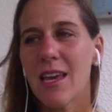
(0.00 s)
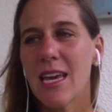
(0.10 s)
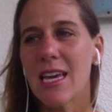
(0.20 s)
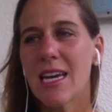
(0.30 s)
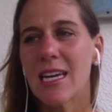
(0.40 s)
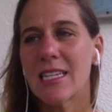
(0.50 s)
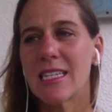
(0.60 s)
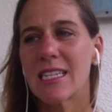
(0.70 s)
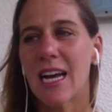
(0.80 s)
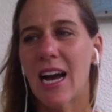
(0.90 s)

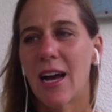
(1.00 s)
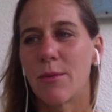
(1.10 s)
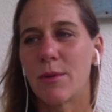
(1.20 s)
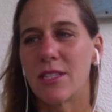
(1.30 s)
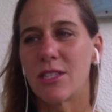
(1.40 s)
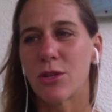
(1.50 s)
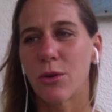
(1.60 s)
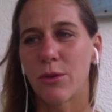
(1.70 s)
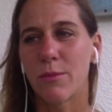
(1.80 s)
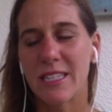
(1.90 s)
and I was
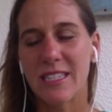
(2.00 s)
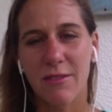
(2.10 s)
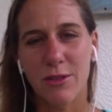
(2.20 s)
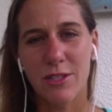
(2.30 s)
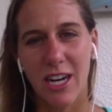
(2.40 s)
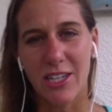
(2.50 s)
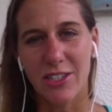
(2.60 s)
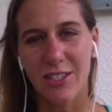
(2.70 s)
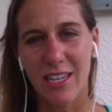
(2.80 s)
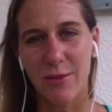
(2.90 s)
told by several
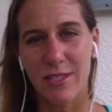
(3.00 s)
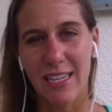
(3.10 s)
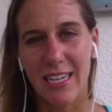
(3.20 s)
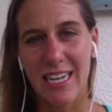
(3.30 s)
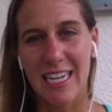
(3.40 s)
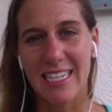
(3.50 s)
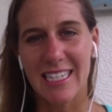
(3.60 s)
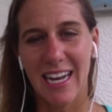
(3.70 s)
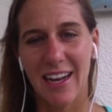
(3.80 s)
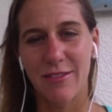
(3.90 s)
doctors I was going to
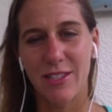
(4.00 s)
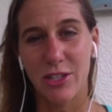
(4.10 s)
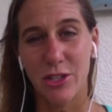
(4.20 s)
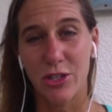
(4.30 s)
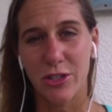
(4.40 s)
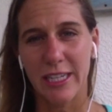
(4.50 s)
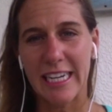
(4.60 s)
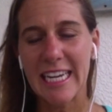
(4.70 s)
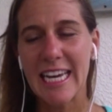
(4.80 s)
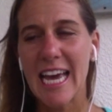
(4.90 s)
need to have
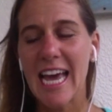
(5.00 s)
surgery.